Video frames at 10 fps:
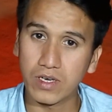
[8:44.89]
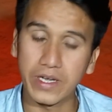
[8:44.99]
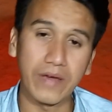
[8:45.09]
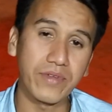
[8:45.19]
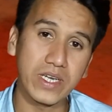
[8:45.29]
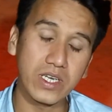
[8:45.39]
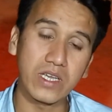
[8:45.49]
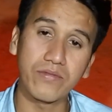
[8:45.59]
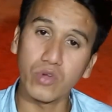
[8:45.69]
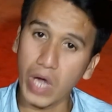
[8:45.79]

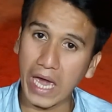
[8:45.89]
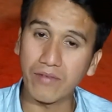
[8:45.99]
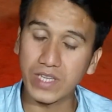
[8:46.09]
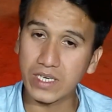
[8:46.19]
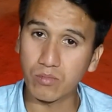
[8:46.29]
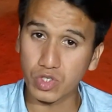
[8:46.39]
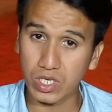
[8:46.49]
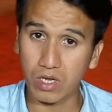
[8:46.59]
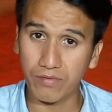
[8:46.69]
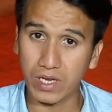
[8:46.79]
Definitely if you have that
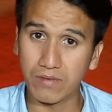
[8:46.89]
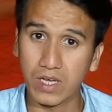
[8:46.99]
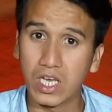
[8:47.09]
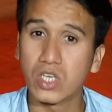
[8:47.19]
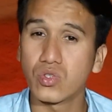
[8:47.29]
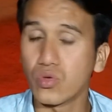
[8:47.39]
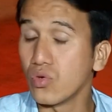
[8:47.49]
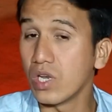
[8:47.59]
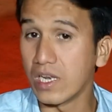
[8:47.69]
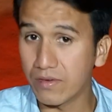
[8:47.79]
emotion of love, so
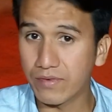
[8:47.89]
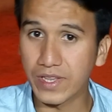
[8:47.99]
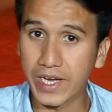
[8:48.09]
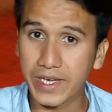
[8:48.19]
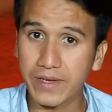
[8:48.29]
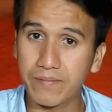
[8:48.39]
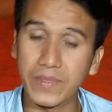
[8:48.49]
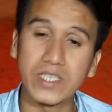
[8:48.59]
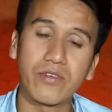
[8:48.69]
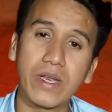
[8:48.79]
you live with that,
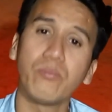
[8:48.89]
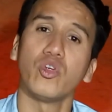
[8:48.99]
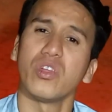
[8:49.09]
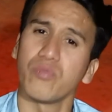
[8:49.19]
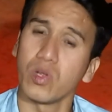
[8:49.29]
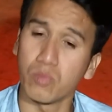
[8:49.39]
that's a very beautiful